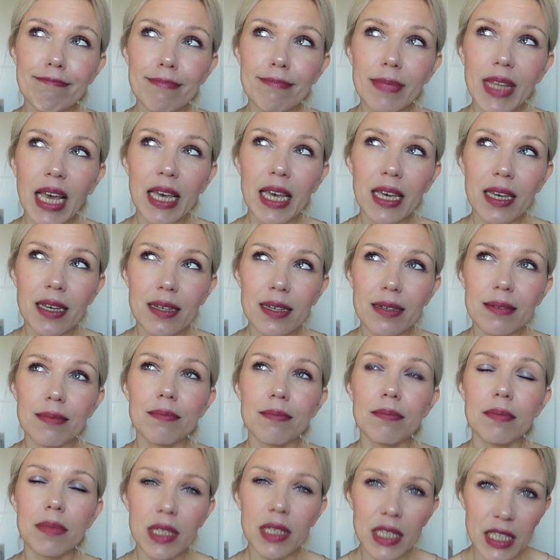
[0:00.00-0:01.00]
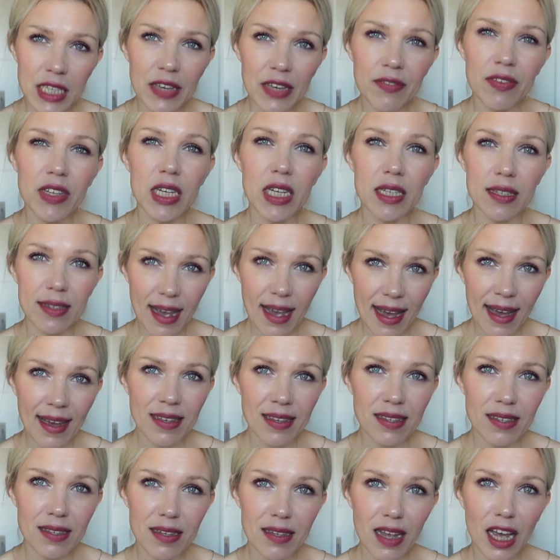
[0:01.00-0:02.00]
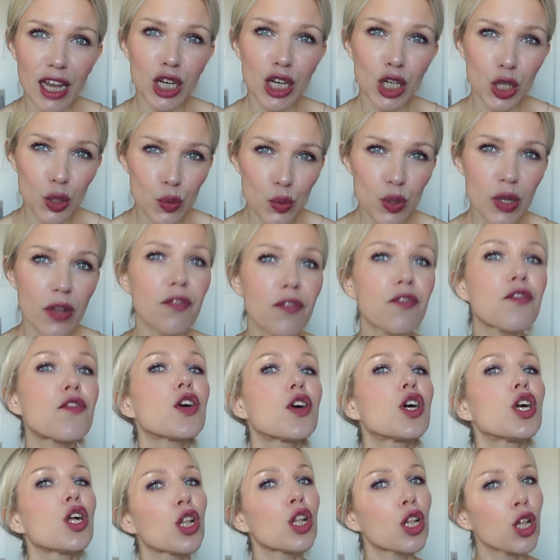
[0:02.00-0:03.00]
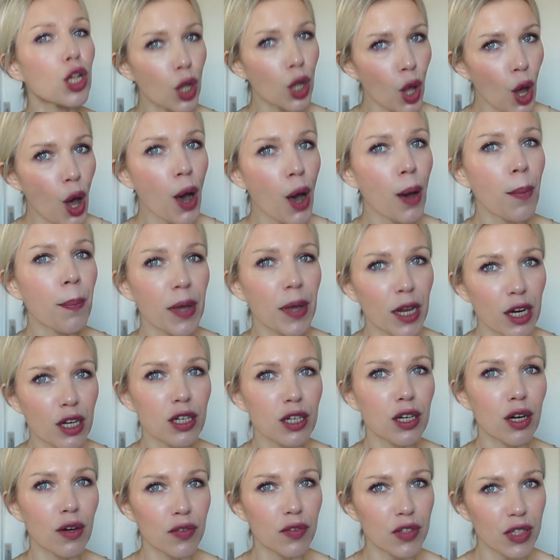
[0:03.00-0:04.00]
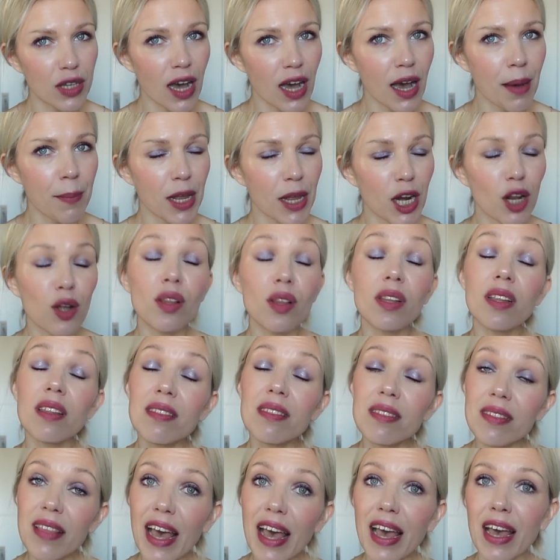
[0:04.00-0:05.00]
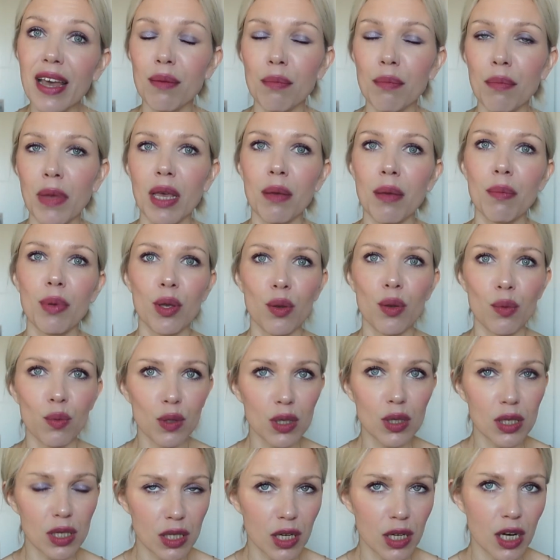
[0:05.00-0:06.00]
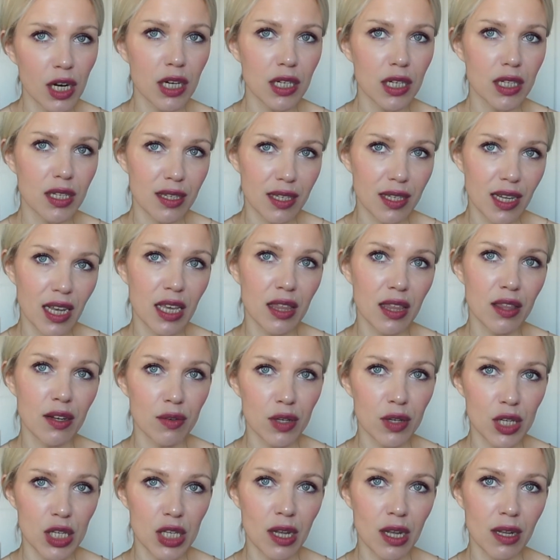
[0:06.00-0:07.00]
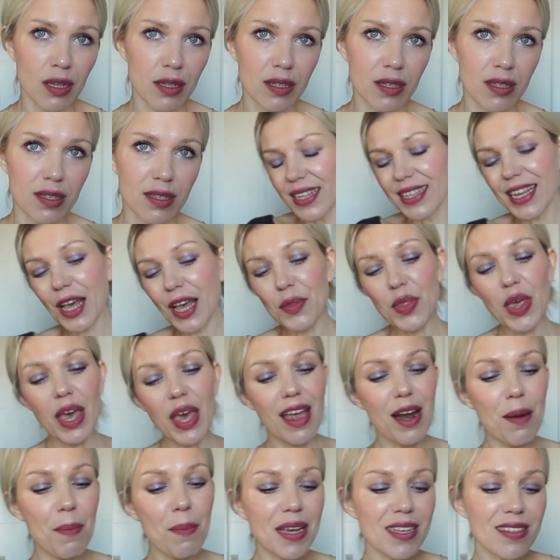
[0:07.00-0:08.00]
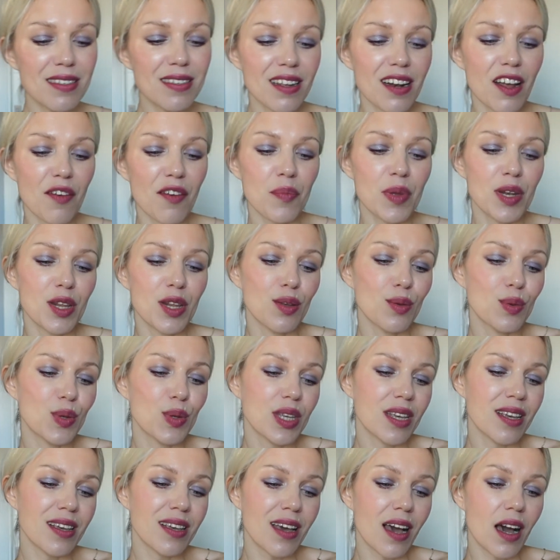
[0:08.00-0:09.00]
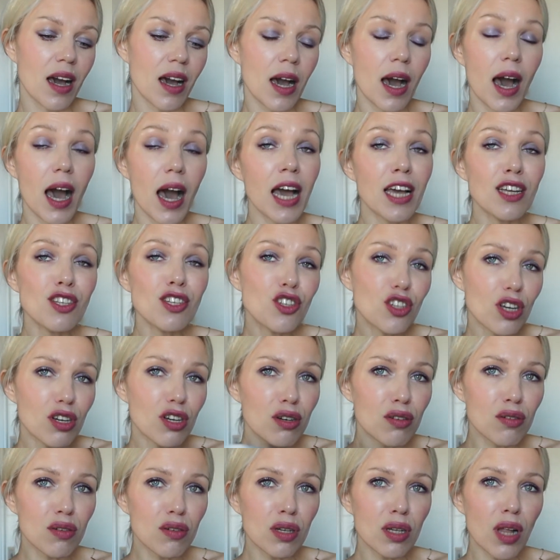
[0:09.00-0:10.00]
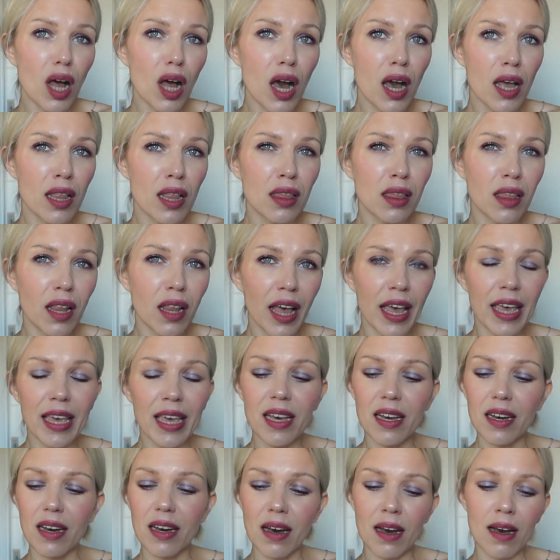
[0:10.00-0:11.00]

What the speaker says: like give it a test and use it for a long period of time, and only then maybe you will start seeing the results. Now, the hair mask that I've been using, I like